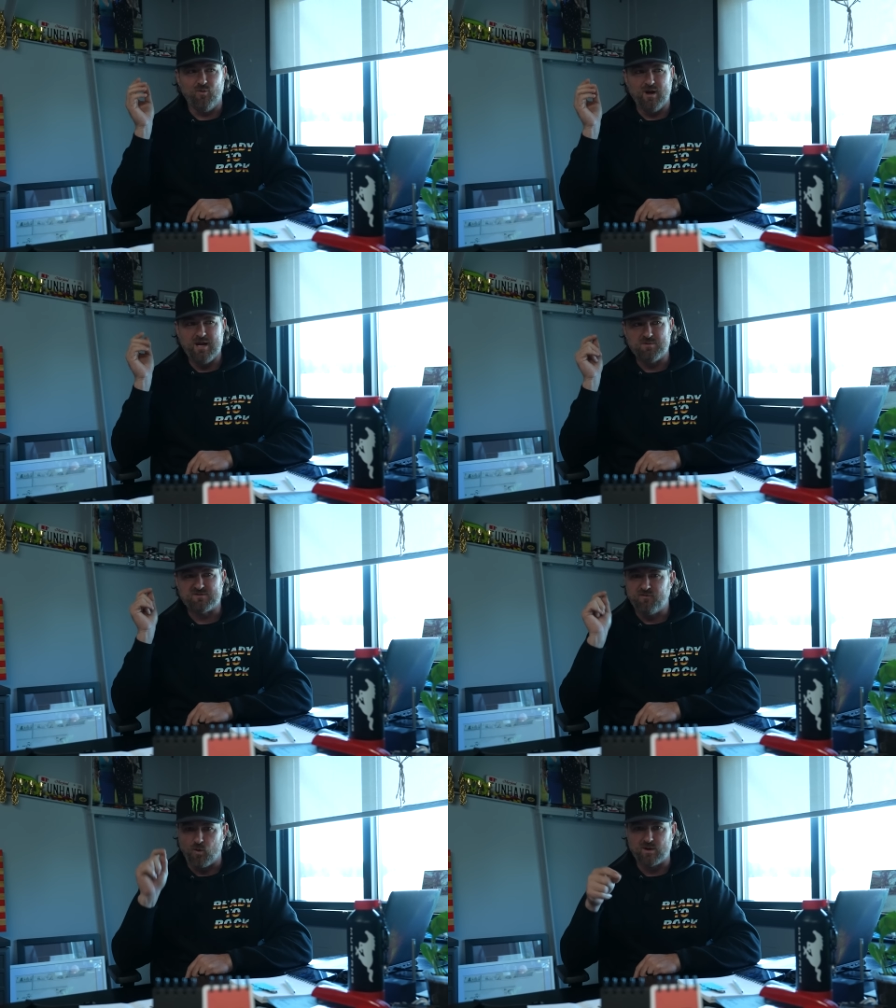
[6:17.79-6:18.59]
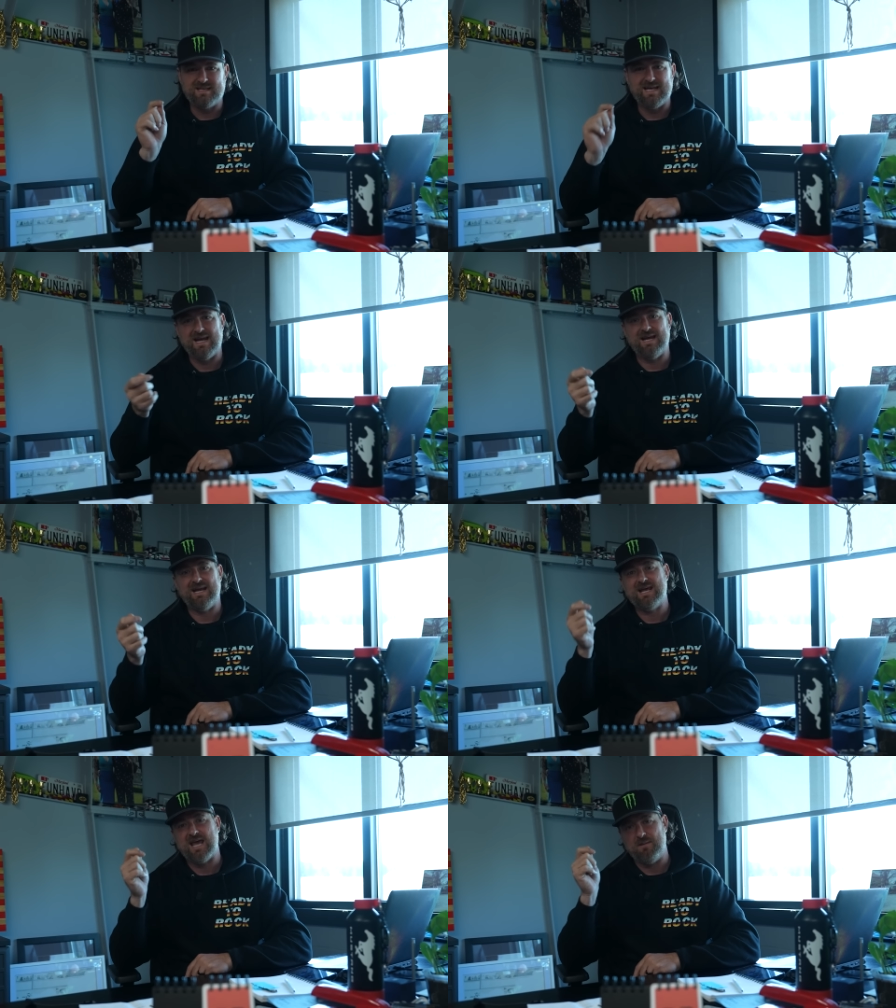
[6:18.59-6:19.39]
when he was 14,
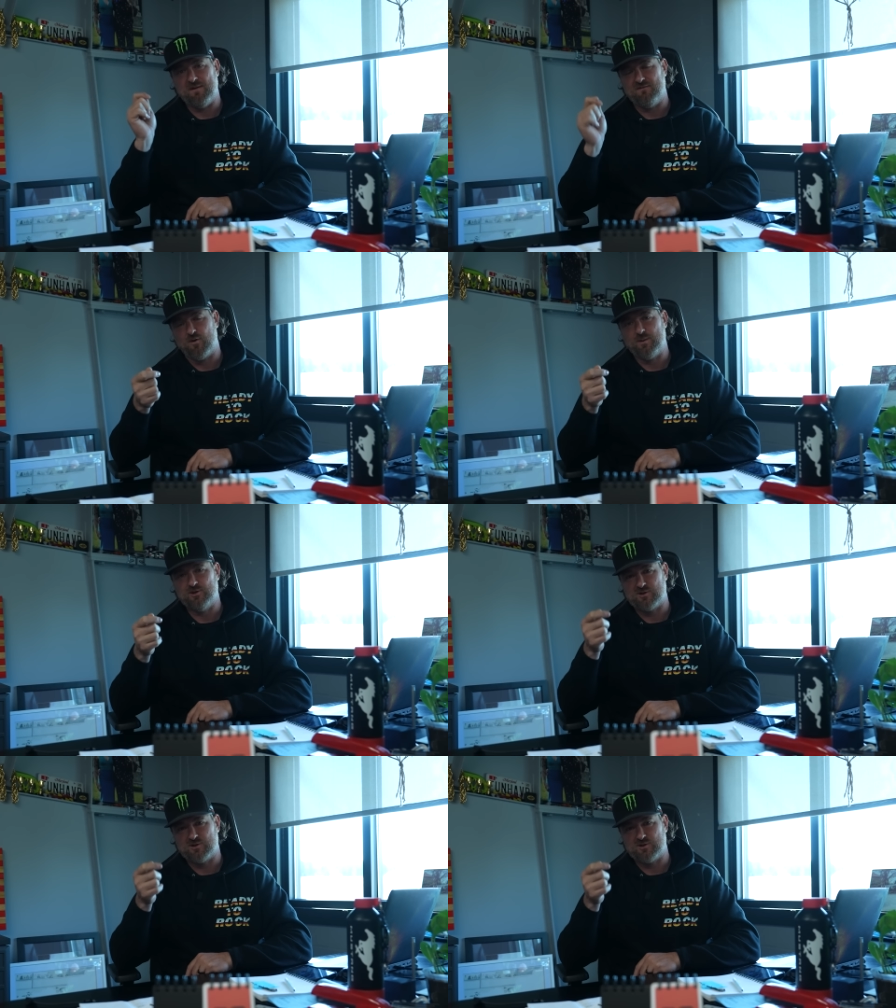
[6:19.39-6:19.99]
he came to Formula